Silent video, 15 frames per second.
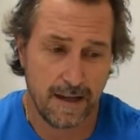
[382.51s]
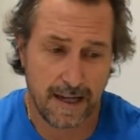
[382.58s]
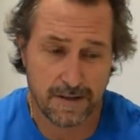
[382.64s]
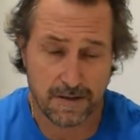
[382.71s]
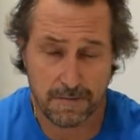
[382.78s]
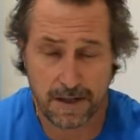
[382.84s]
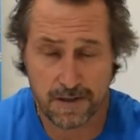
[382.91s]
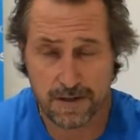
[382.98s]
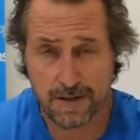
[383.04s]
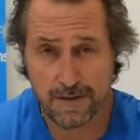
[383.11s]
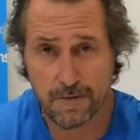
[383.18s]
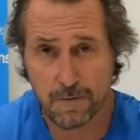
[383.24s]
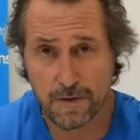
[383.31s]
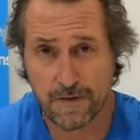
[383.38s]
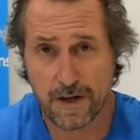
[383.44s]
As I
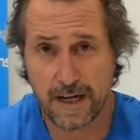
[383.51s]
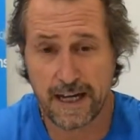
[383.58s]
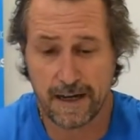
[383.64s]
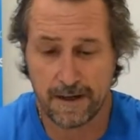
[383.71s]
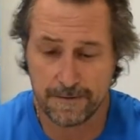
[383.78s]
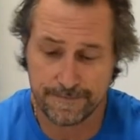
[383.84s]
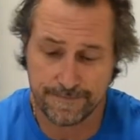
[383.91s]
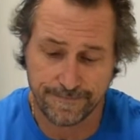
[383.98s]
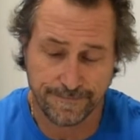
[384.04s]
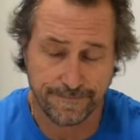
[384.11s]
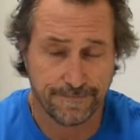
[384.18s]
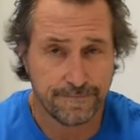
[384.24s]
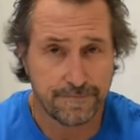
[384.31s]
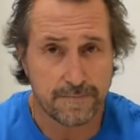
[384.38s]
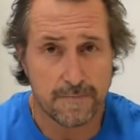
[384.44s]
mentioned, we've got our
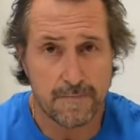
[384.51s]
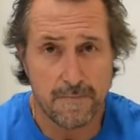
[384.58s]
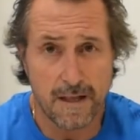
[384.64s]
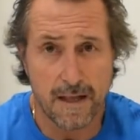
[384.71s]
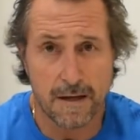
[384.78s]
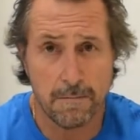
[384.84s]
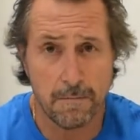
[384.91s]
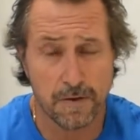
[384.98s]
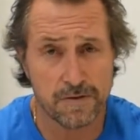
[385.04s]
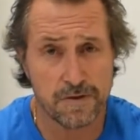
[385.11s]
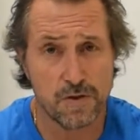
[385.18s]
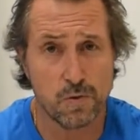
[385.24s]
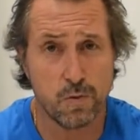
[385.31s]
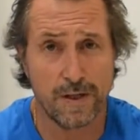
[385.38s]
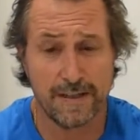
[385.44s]

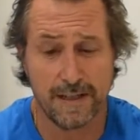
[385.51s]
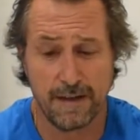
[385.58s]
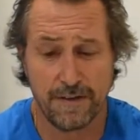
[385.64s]
Monsta 20.